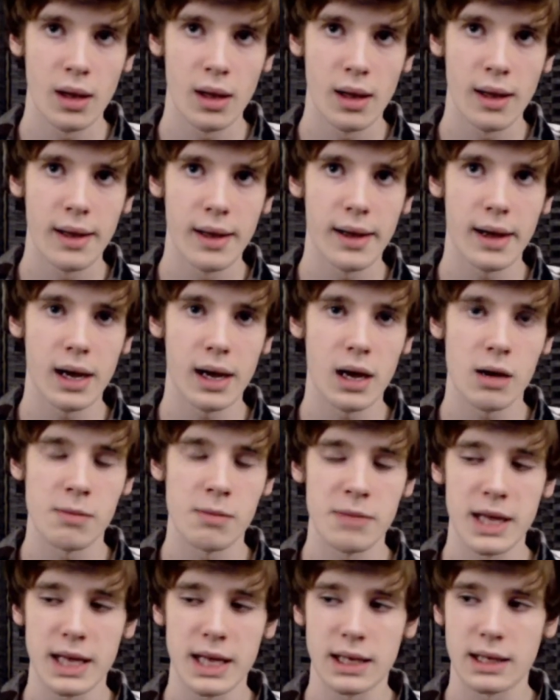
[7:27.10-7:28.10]

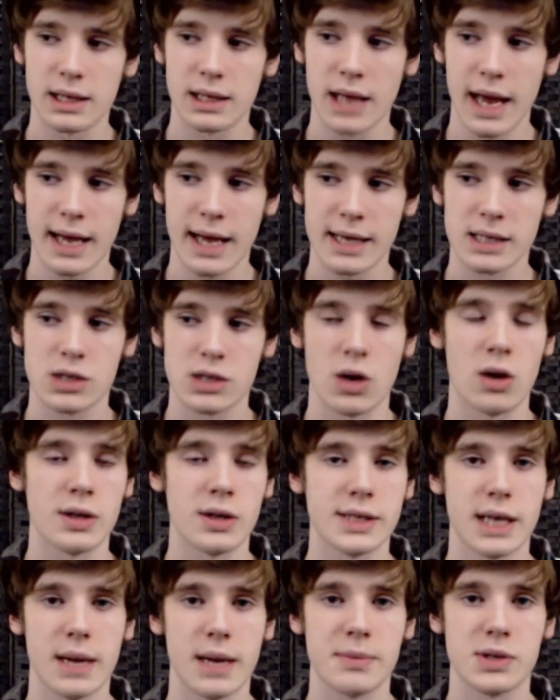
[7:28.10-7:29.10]
It has all
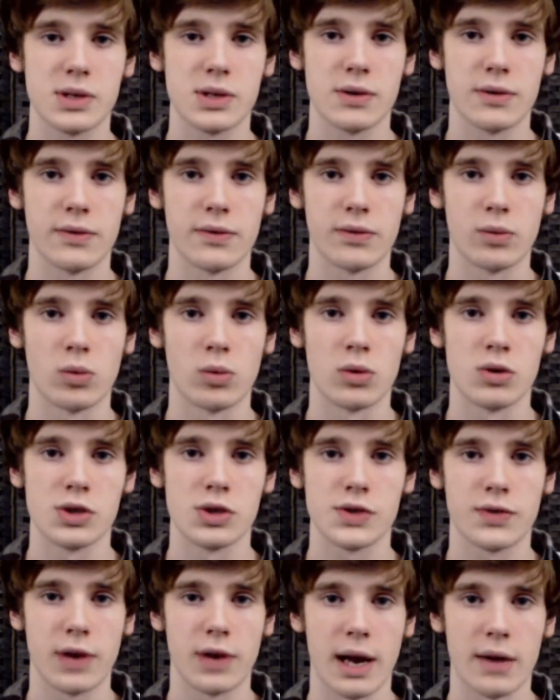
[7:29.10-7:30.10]
types of rules
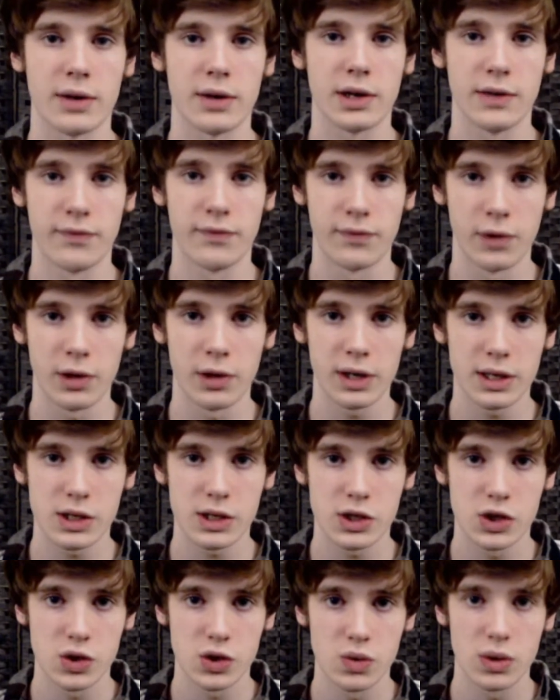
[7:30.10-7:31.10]
for how to convert it
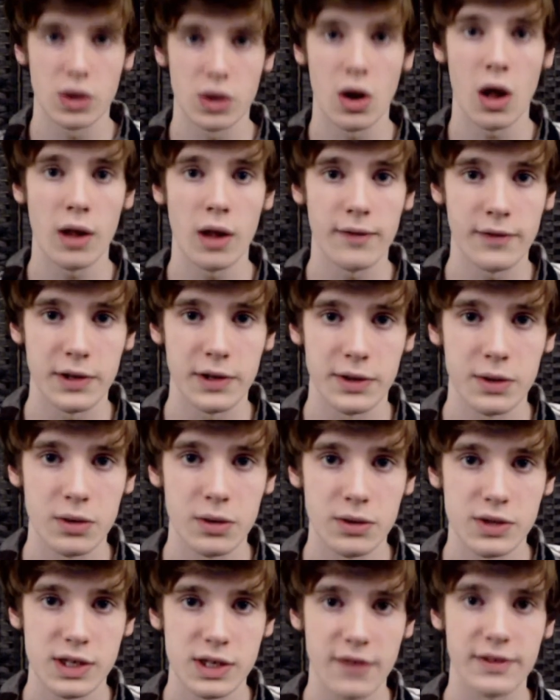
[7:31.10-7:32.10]
to the Call of Cthulhu
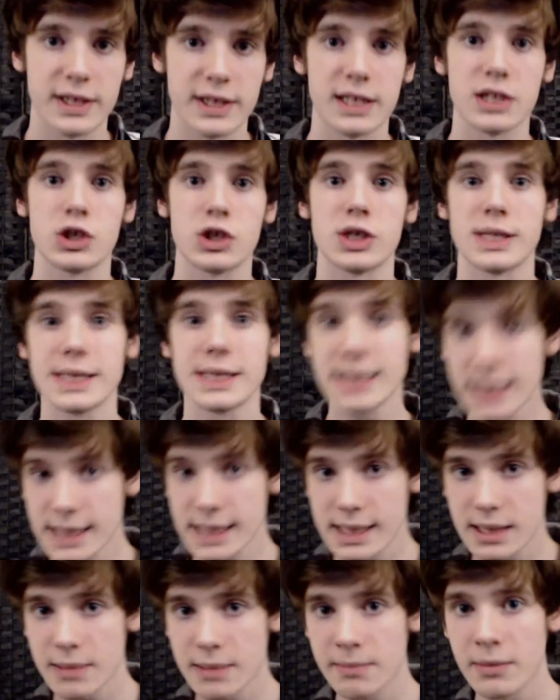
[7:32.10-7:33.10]
7th edition
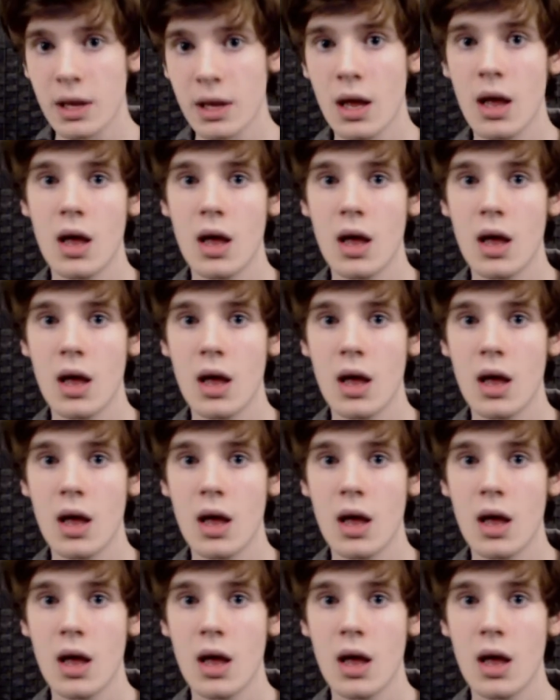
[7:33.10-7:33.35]
system,